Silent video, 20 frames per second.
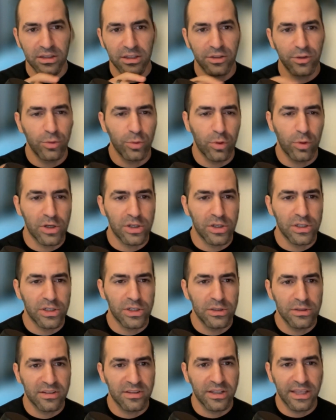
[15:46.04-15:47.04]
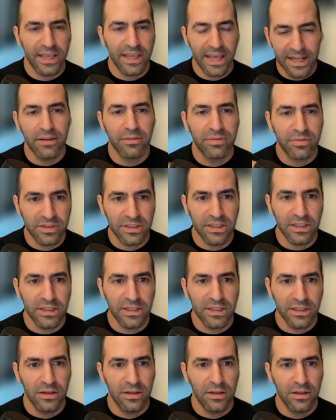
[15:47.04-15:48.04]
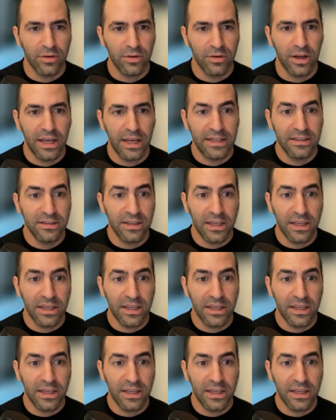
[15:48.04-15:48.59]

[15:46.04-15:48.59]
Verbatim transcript: like URL is like NFT, right? And